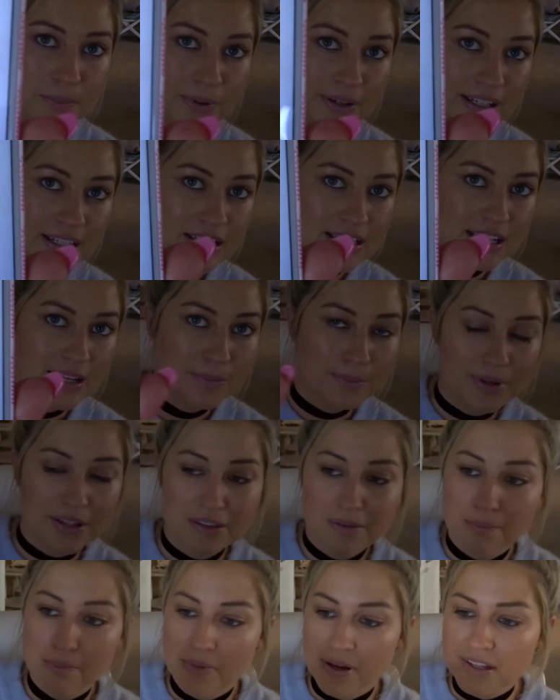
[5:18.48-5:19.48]
of break it down by
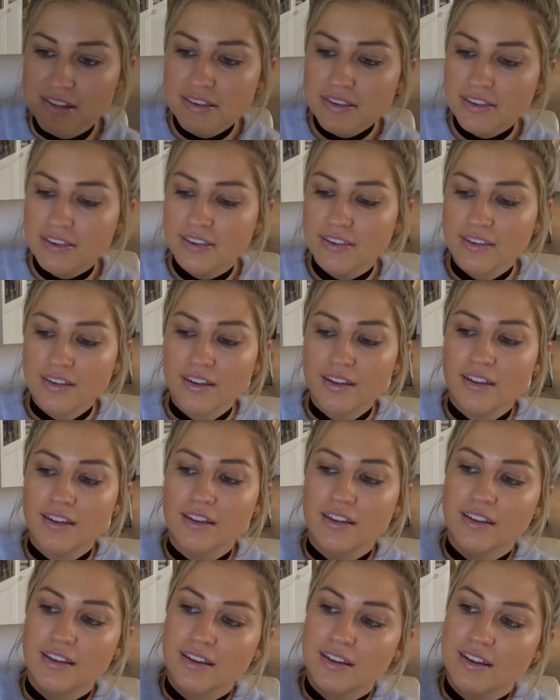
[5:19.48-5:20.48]
the month.
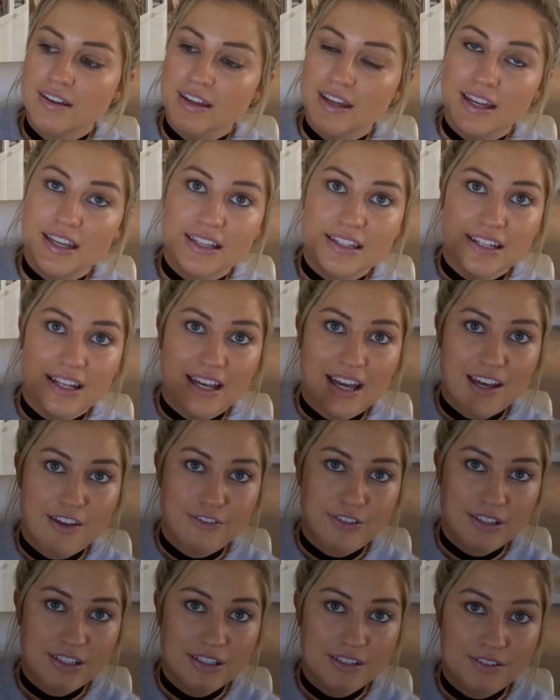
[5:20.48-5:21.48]
And I
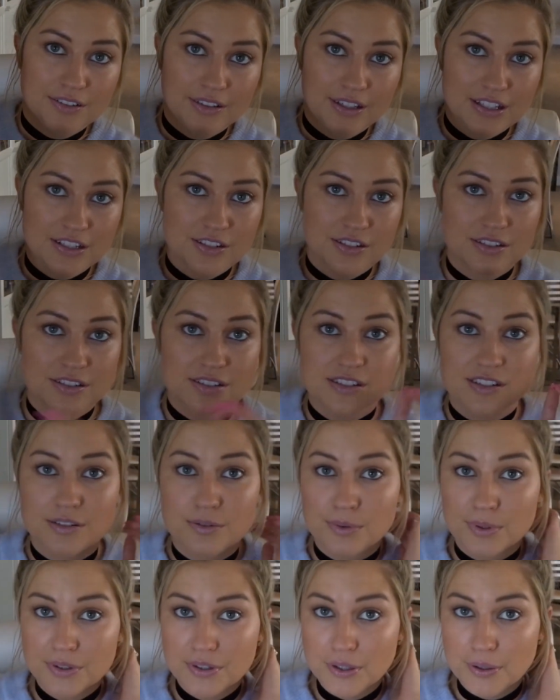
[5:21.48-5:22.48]
have in here like just
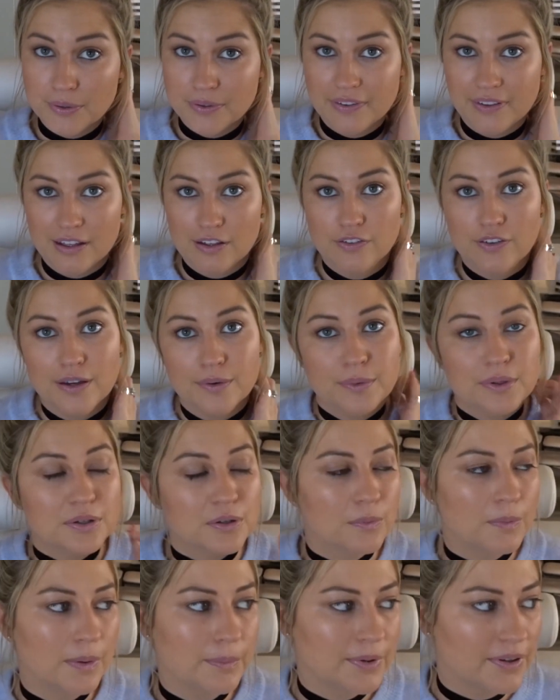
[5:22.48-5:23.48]
general notes. Like if I want to
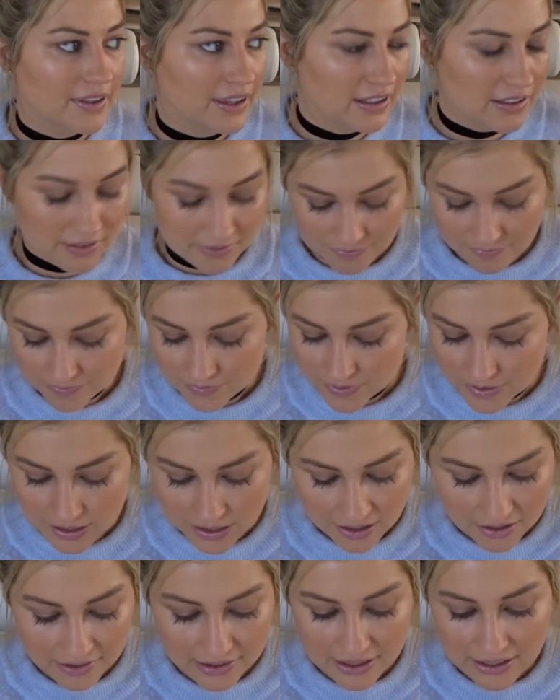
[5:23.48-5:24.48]
remember like
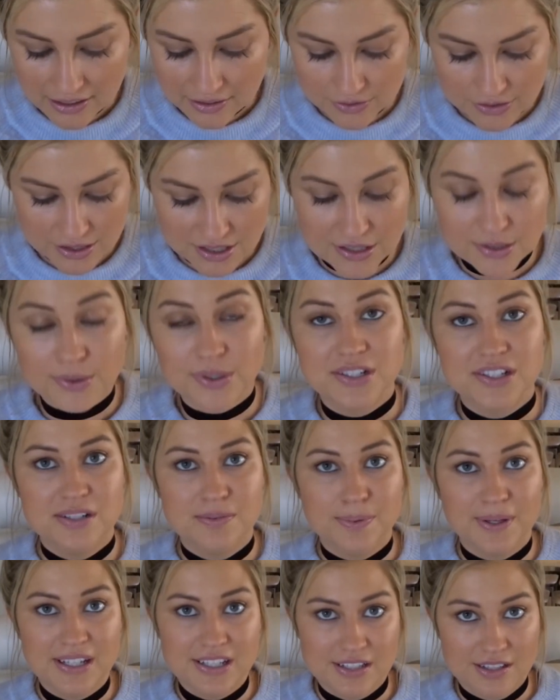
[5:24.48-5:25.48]
clean out the storage
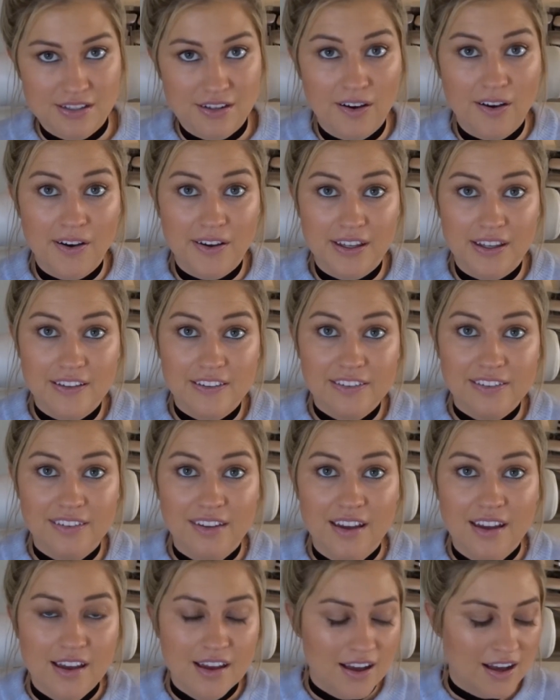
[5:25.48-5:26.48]
space in
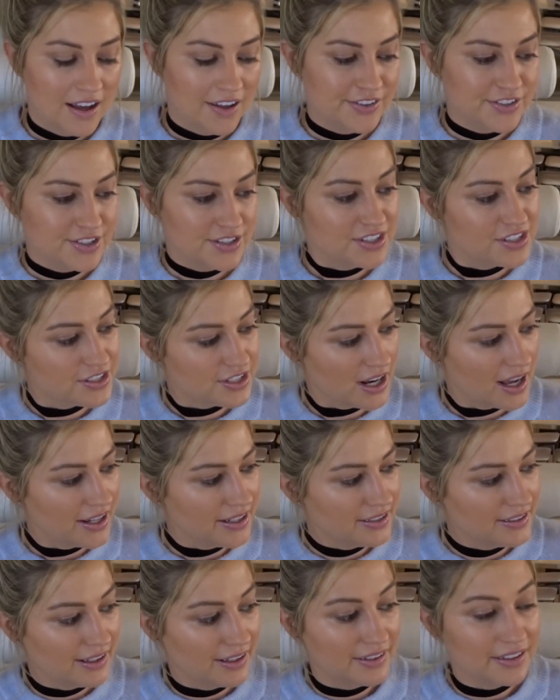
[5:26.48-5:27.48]
August, I'll just
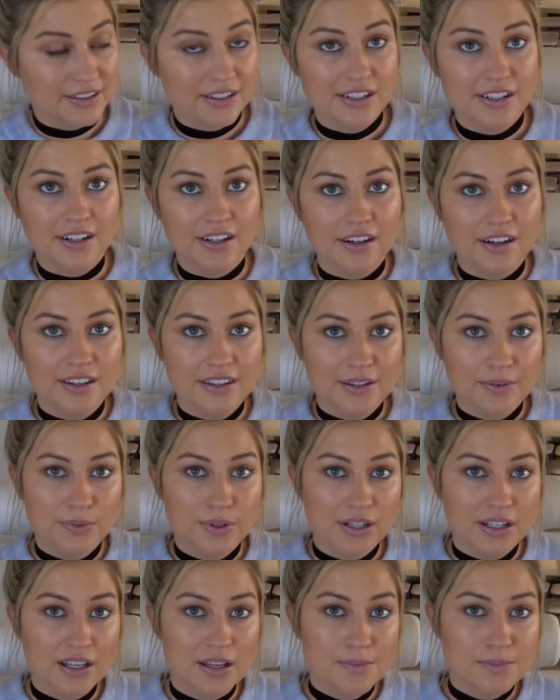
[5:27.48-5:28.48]
jot it down in here. And then
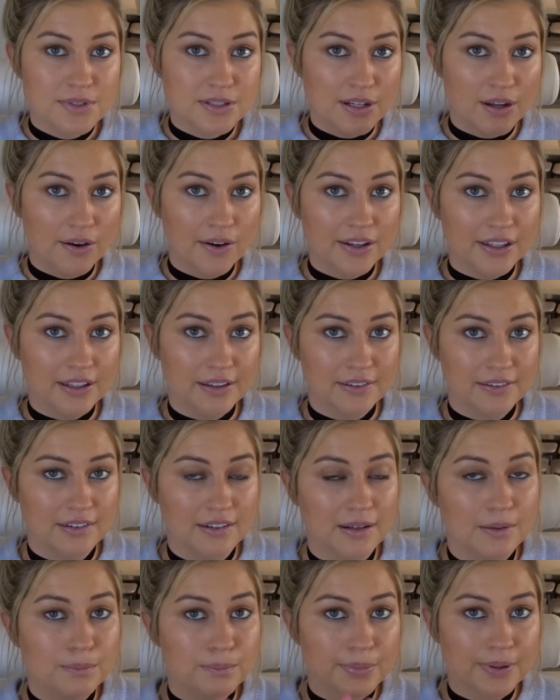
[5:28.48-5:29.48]
when it comes to August
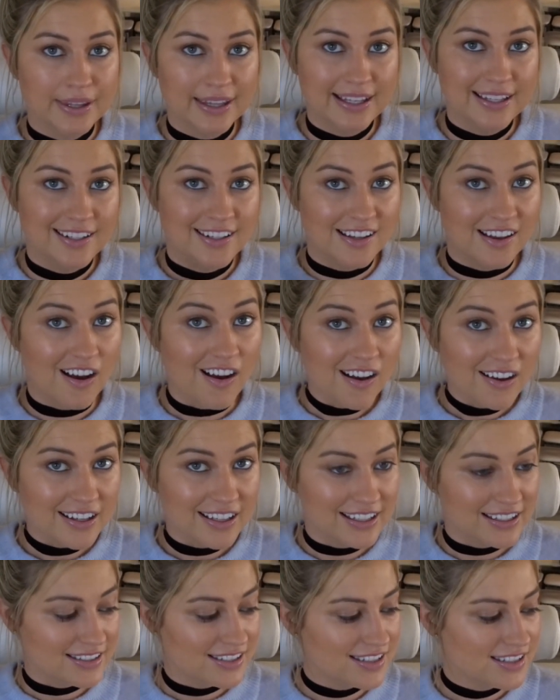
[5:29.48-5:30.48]
and I'm planning
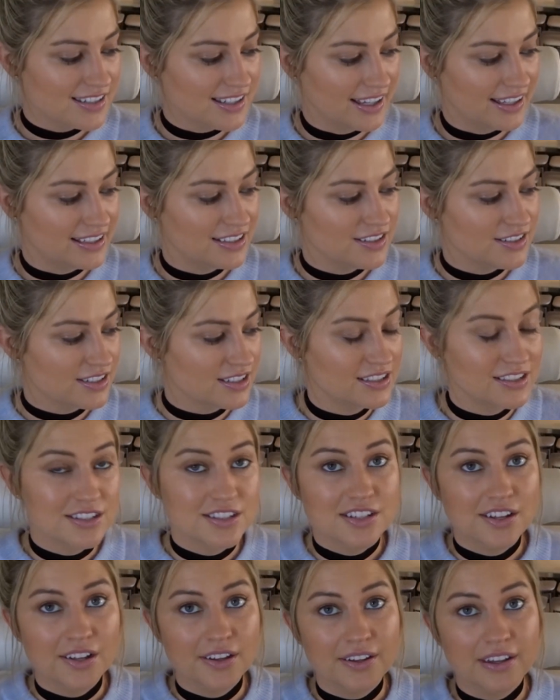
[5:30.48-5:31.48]
August, I can just
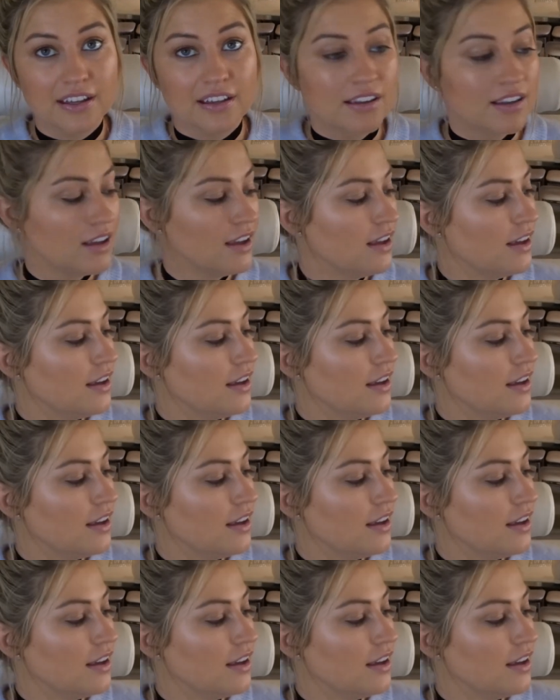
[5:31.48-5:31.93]
consult like,